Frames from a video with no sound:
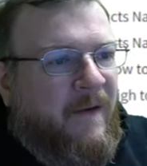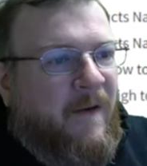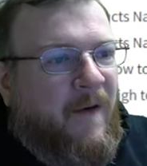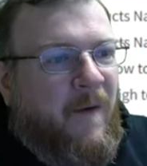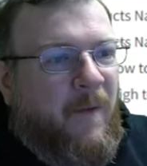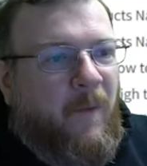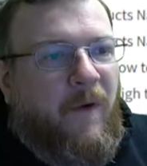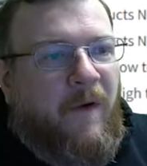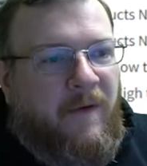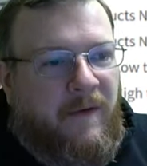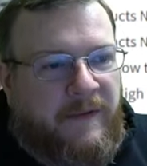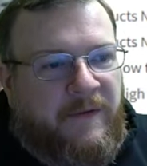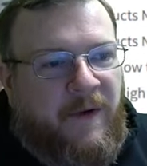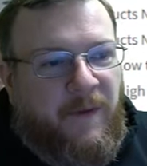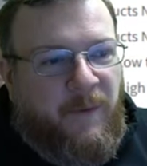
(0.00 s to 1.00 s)
Oh,
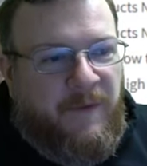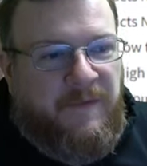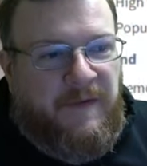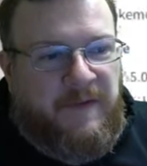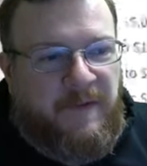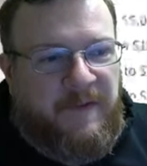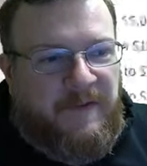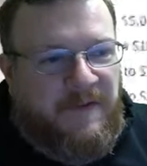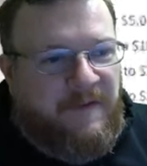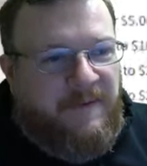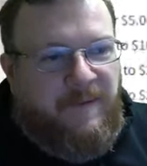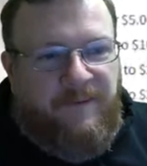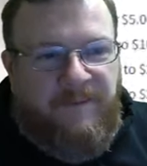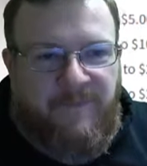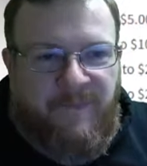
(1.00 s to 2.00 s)
it's all the 151 stuff.
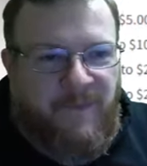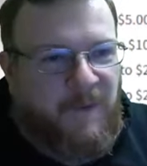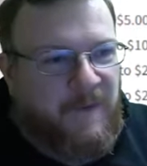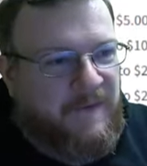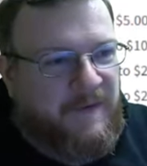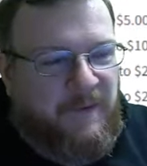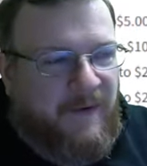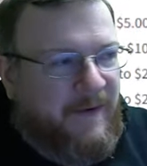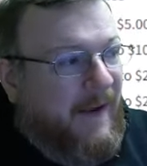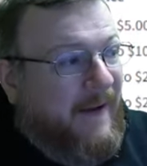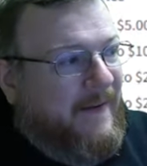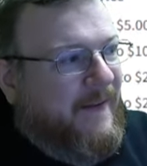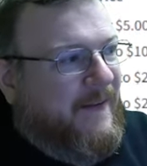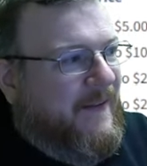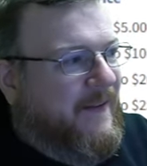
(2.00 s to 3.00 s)
151. I
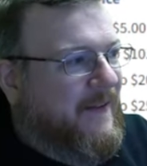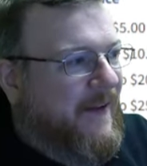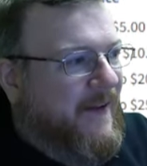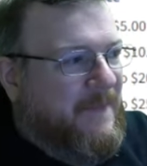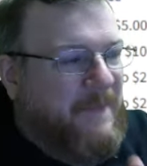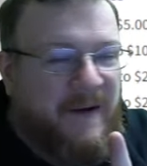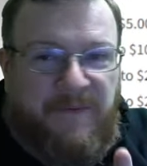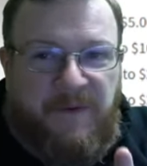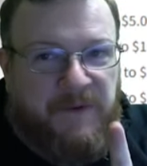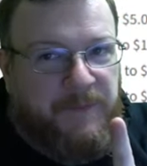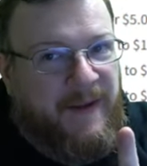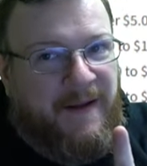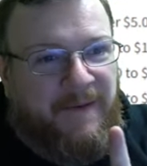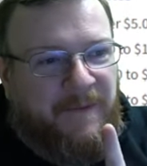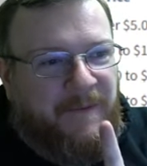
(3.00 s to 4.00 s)
can get these my first
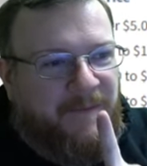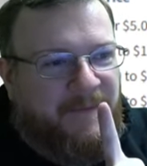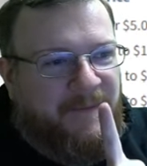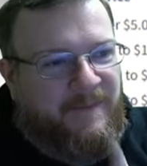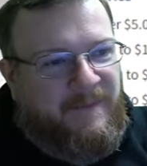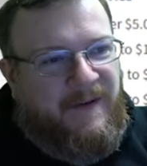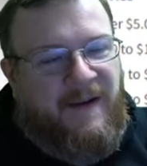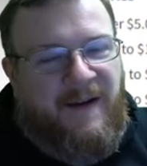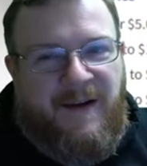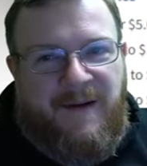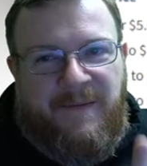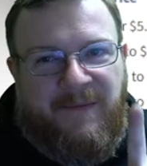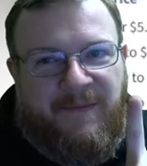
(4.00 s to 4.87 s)
battle uh